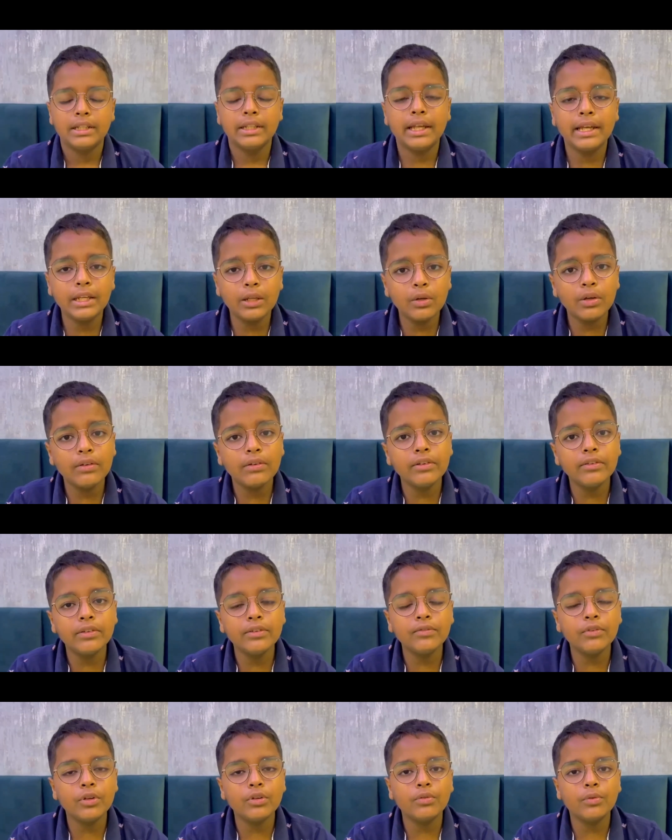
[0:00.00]
Thank you everyone
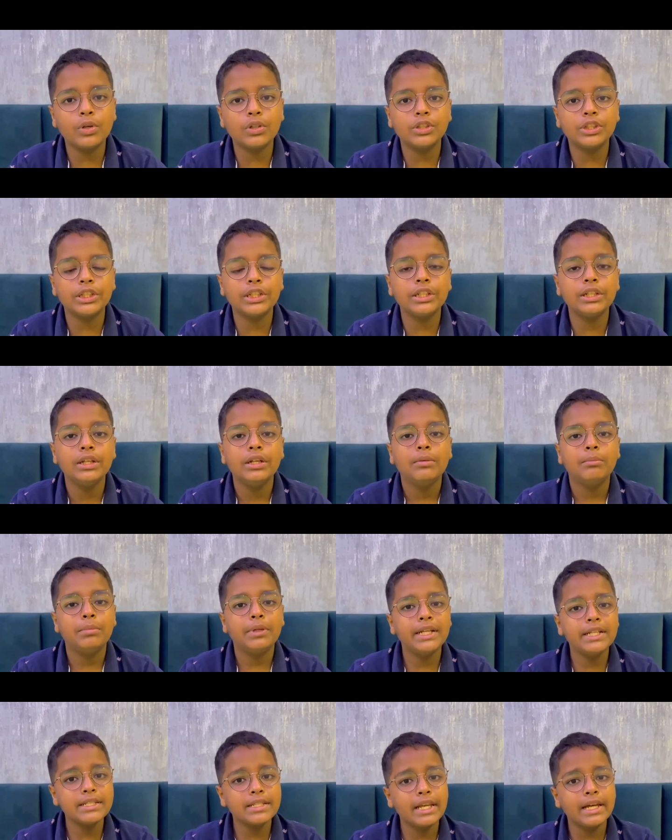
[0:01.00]
for watching.
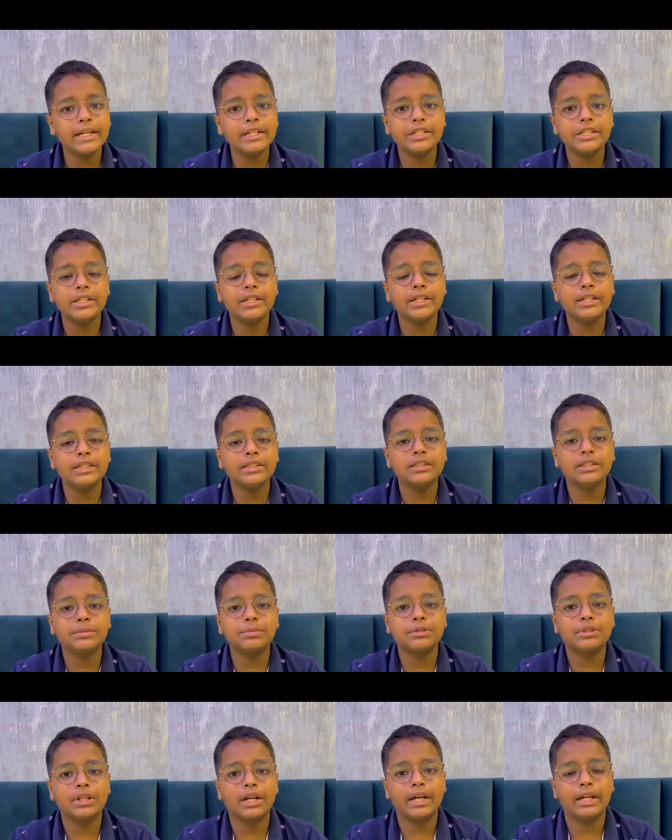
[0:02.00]
Please like, share and
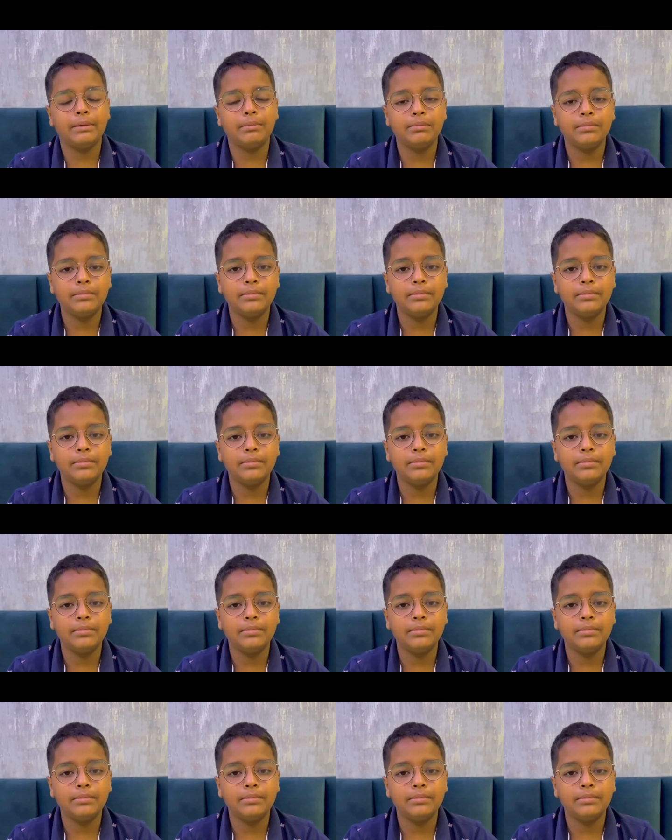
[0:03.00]
subscribe.